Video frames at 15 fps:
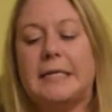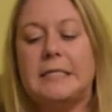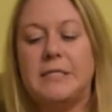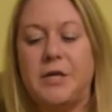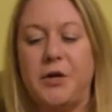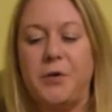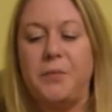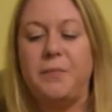
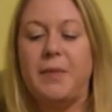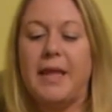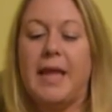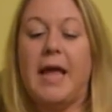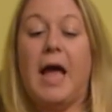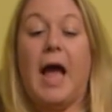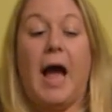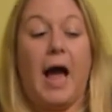So
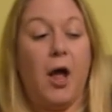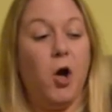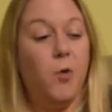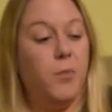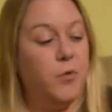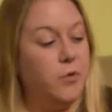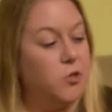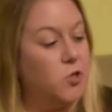I
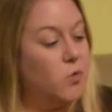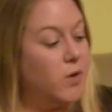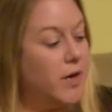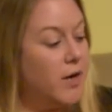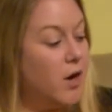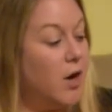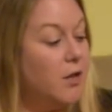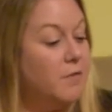hope you
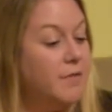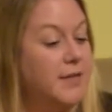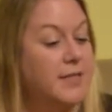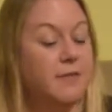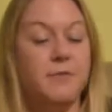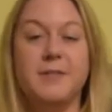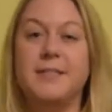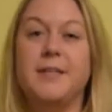enjoyed all of the
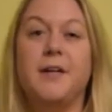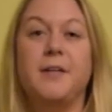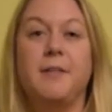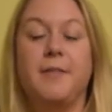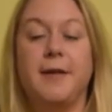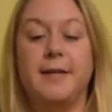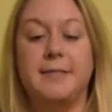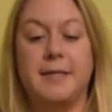different Zelda
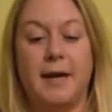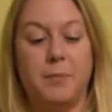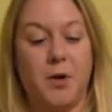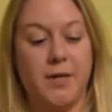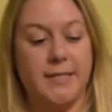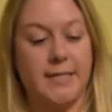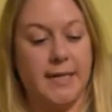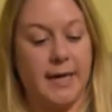things that I
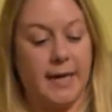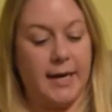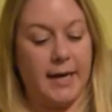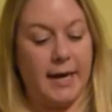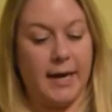bought today.